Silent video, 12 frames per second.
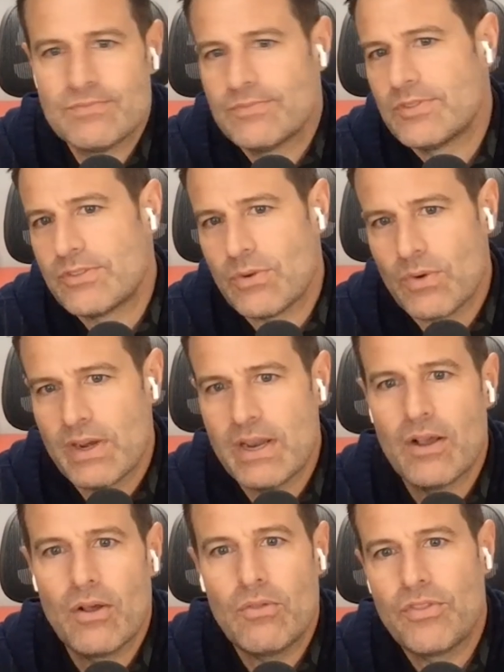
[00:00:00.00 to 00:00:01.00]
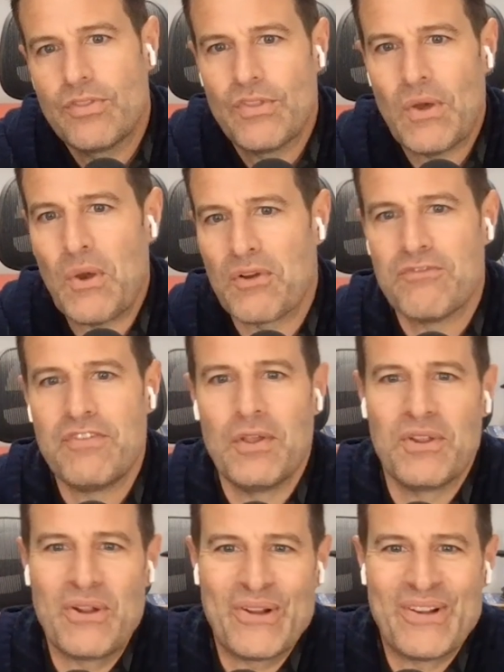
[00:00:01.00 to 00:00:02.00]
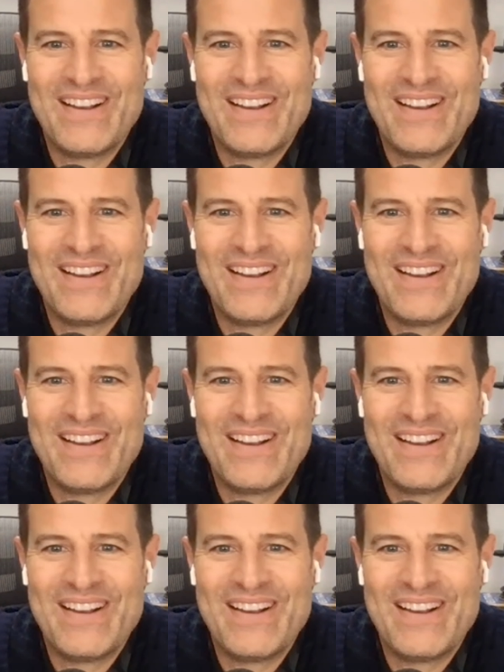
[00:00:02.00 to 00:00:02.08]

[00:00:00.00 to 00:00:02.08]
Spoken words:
Story Health Heart Failure.